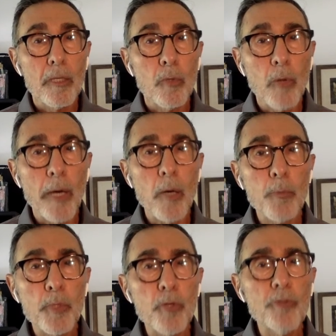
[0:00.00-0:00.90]
that will
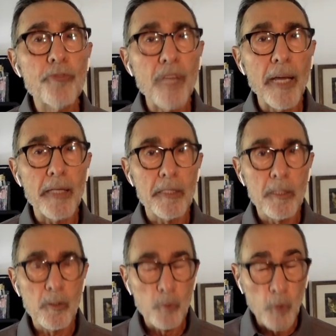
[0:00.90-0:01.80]
help you flatten
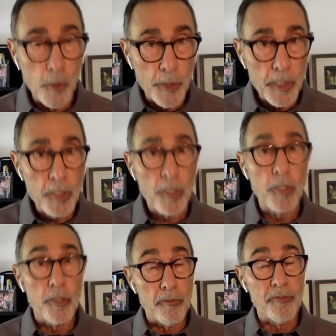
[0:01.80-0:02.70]
the learning
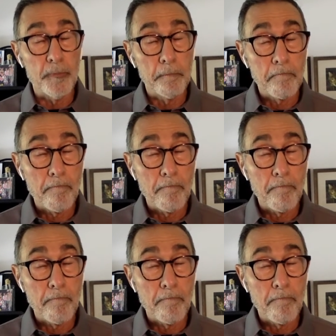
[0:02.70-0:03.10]
curve.